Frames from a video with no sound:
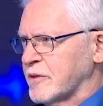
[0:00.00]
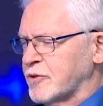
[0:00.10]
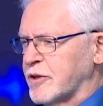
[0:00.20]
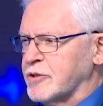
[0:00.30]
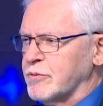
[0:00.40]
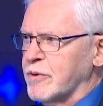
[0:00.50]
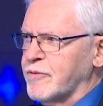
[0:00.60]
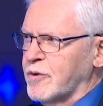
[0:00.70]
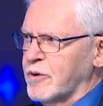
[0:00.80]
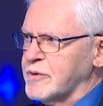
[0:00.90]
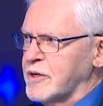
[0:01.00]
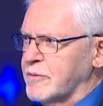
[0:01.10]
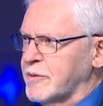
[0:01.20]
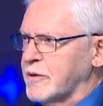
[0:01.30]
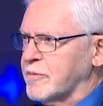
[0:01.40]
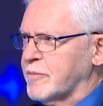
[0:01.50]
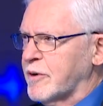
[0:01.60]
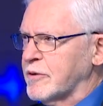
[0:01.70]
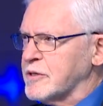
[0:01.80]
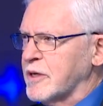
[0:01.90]
the judicial reforms that are being
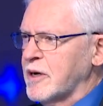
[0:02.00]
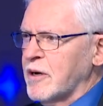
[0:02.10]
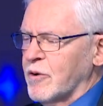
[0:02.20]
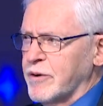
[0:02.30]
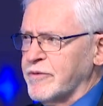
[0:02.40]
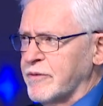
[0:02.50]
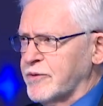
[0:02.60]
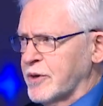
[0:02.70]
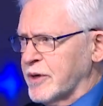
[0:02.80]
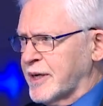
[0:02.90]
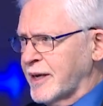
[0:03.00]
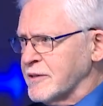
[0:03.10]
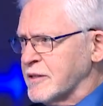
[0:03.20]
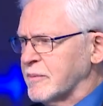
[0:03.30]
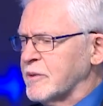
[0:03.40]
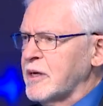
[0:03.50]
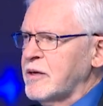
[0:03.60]
proposed, or even if you're against them.